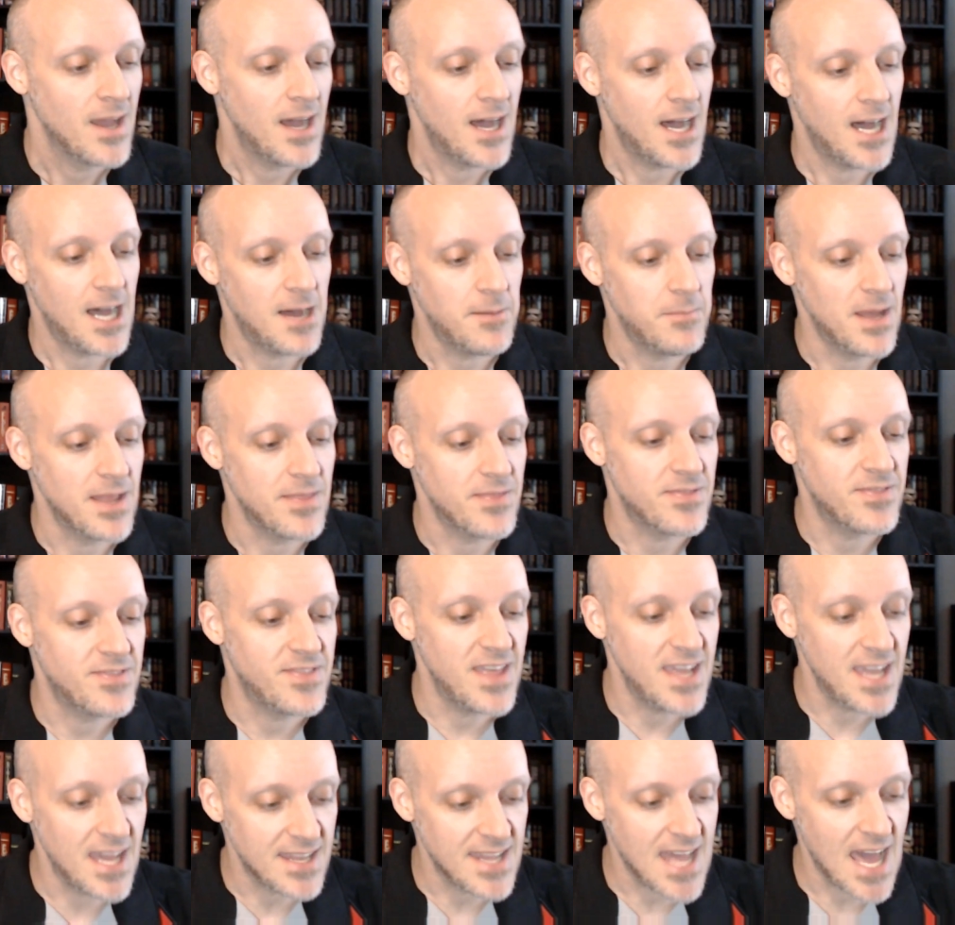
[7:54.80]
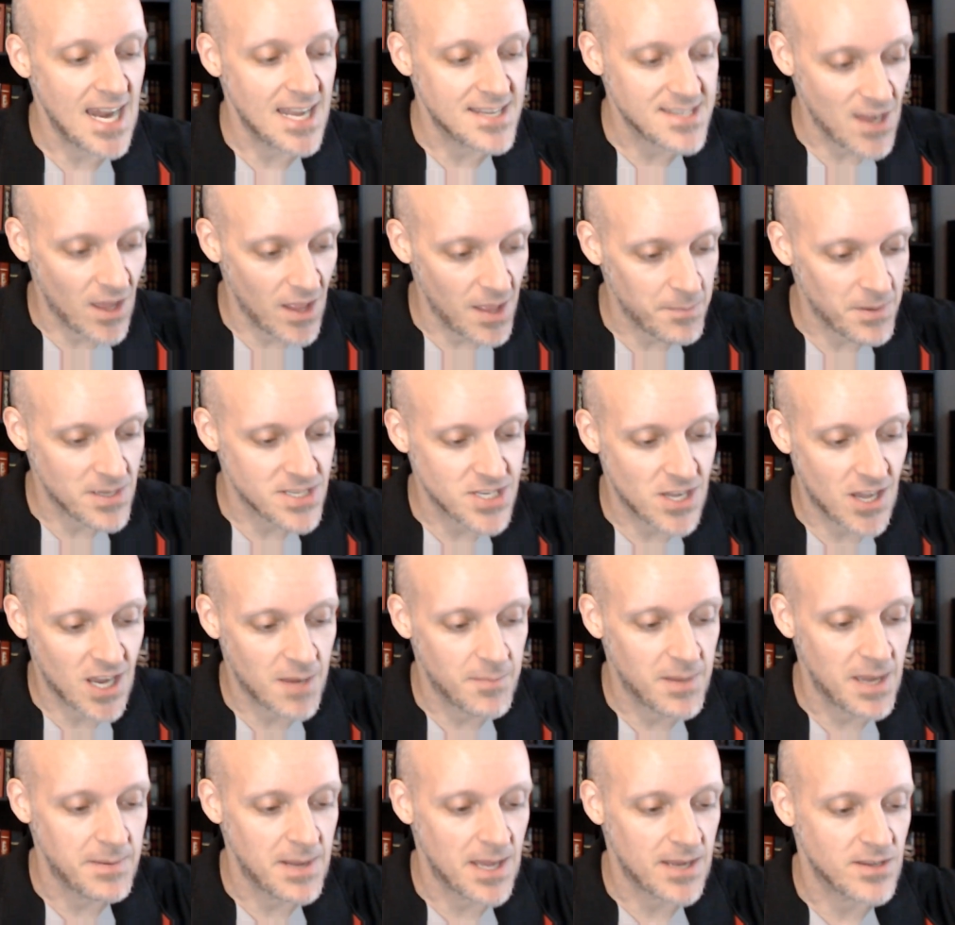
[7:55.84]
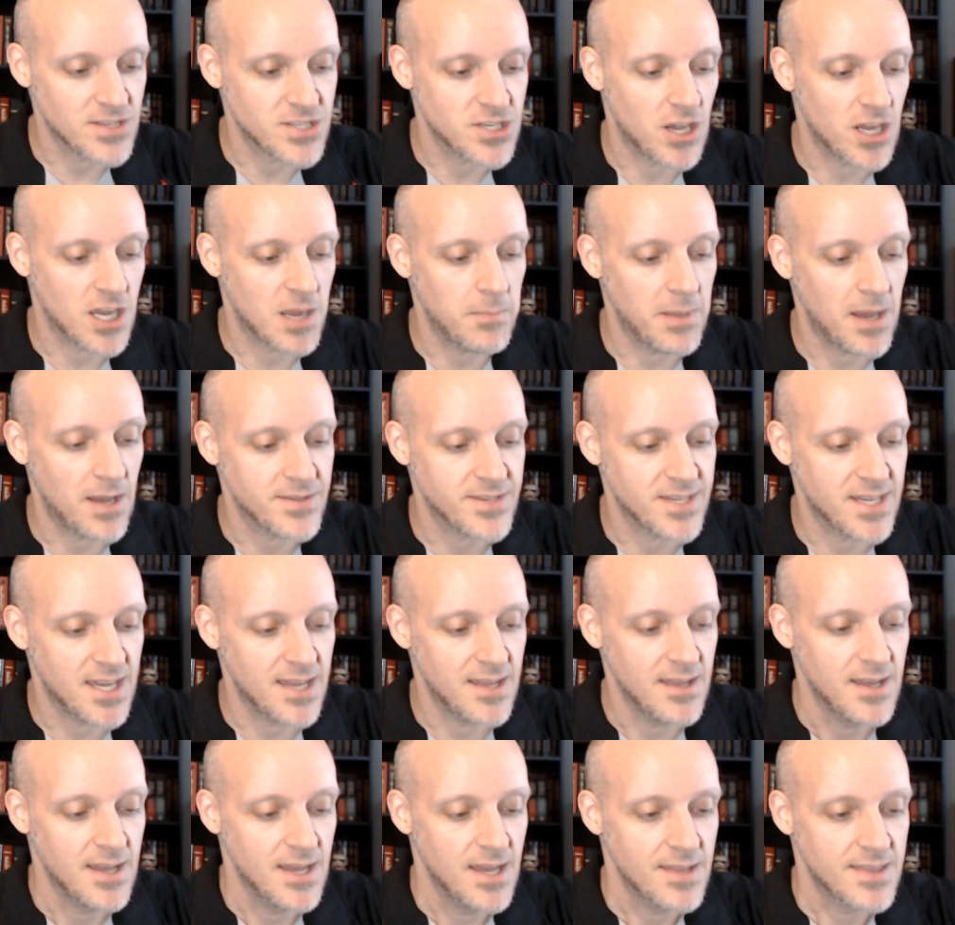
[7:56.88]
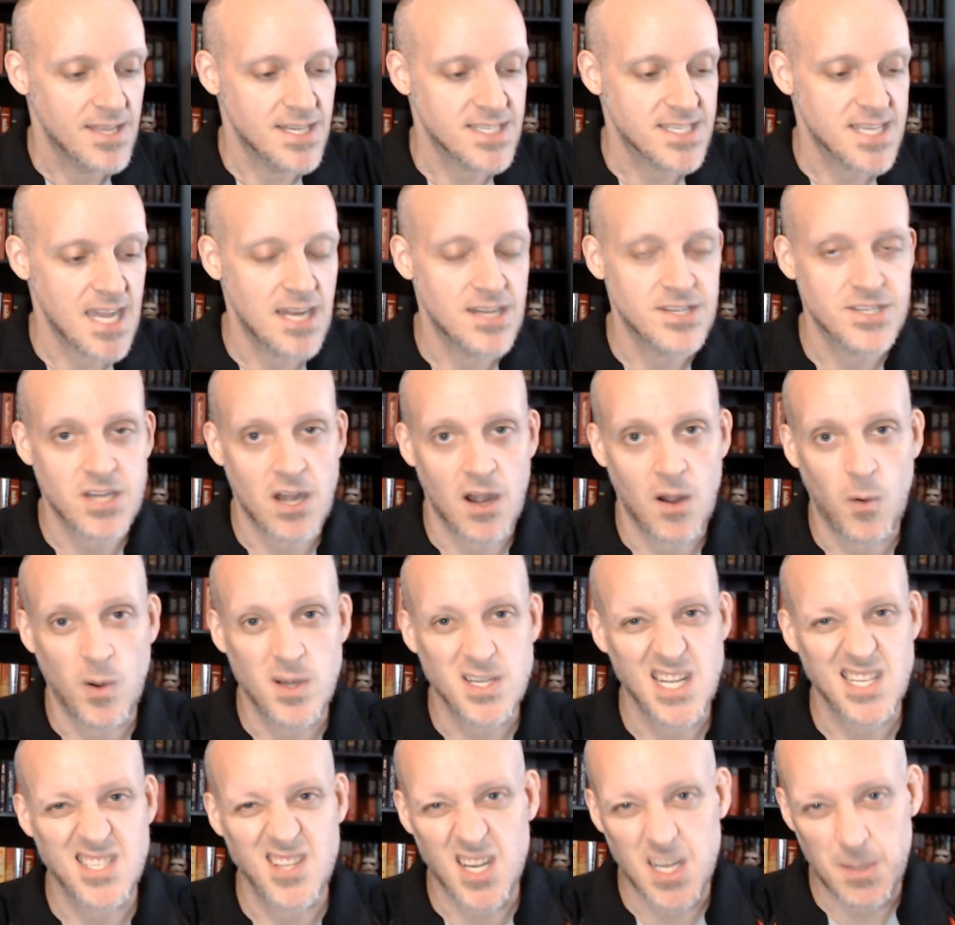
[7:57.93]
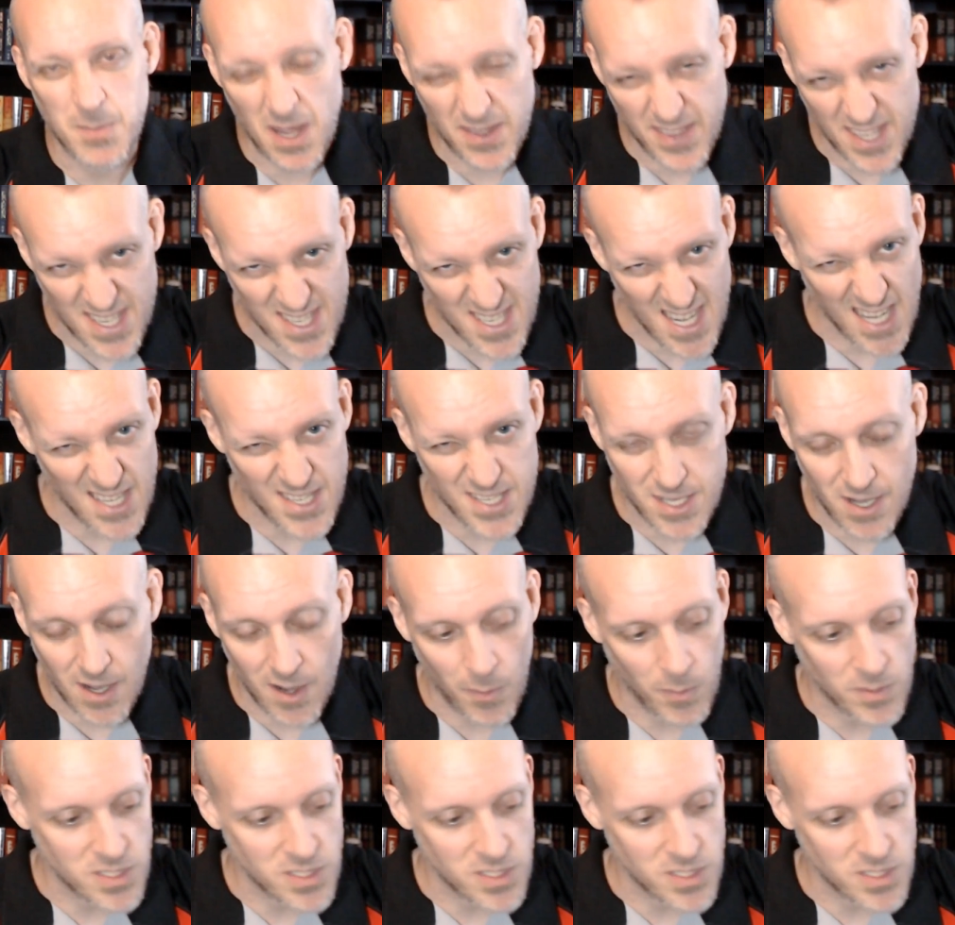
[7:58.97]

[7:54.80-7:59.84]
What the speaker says: But that is all I'm going to talk about. I'm not going to talk about the state of Star Wars. I talked about the state of Star